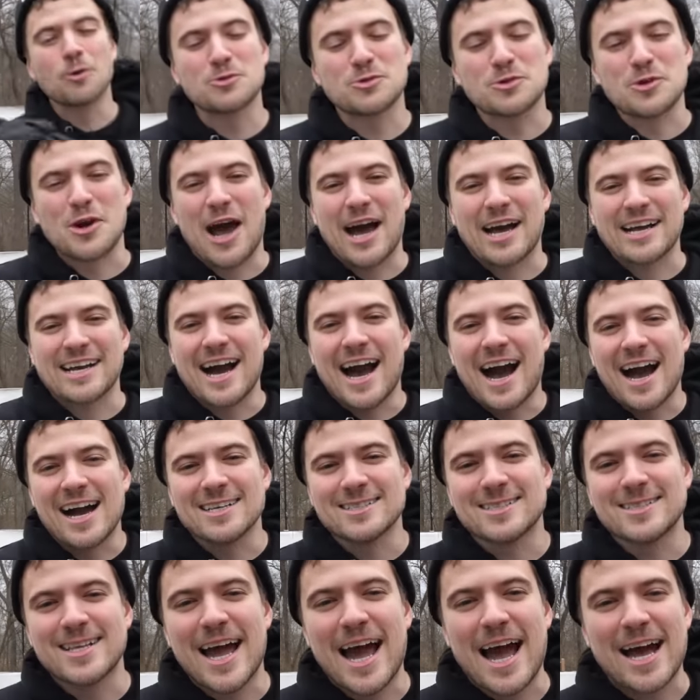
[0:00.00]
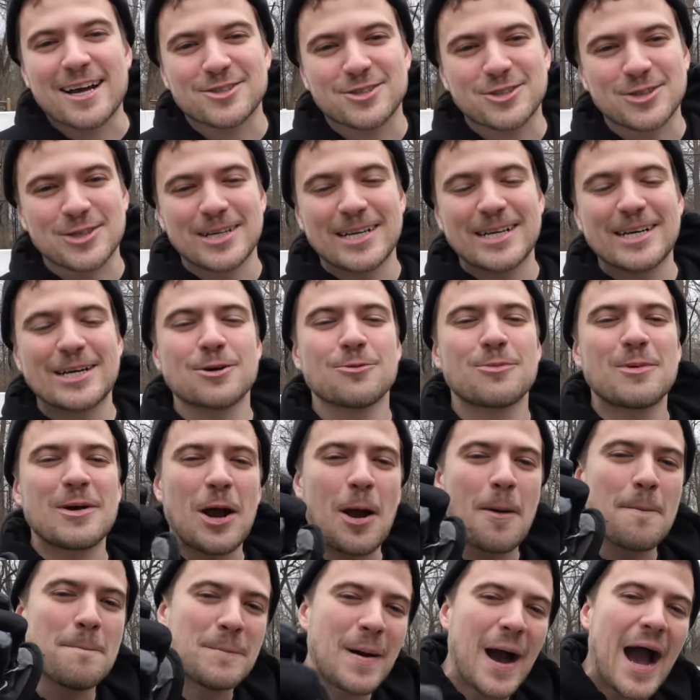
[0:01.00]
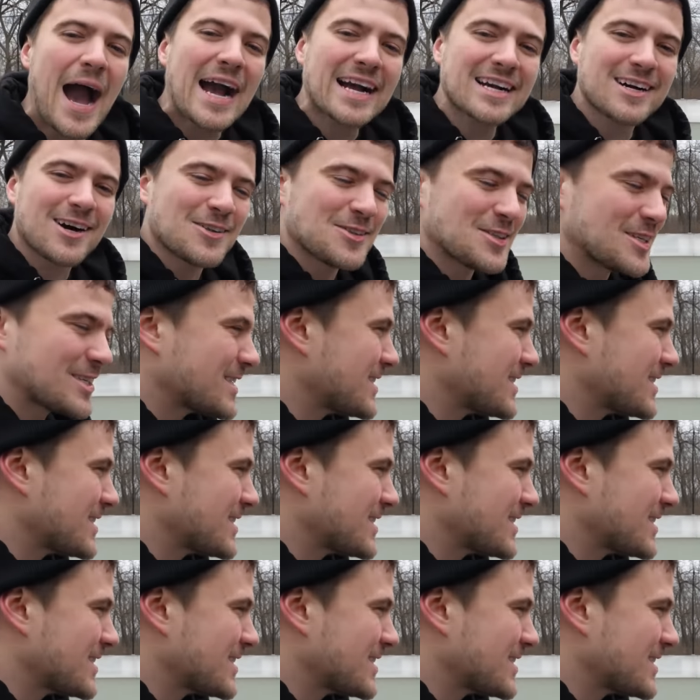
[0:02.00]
what's going on, guys? Nasher here. We are back on the